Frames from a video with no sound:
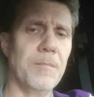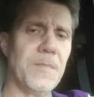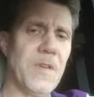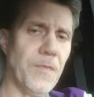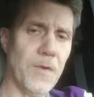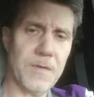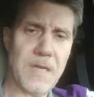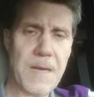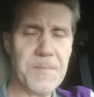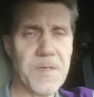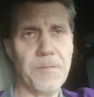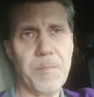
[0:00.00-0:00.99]
different
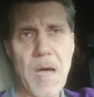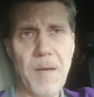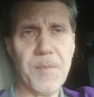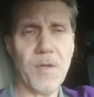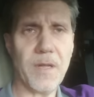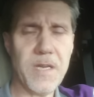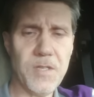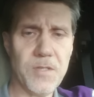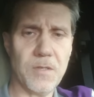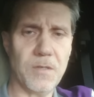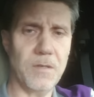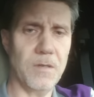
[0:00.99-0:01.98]
types of
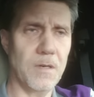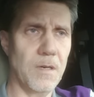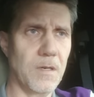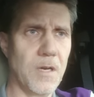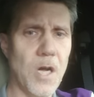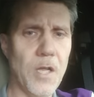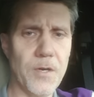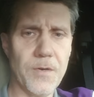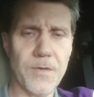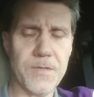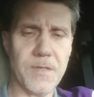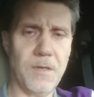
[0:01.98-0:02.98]
population, uh,
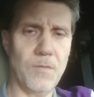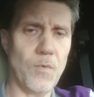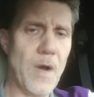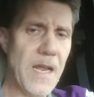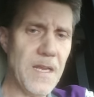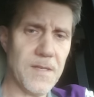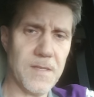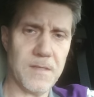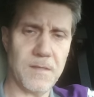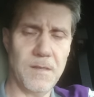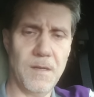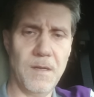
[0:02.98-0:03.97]
colors and race,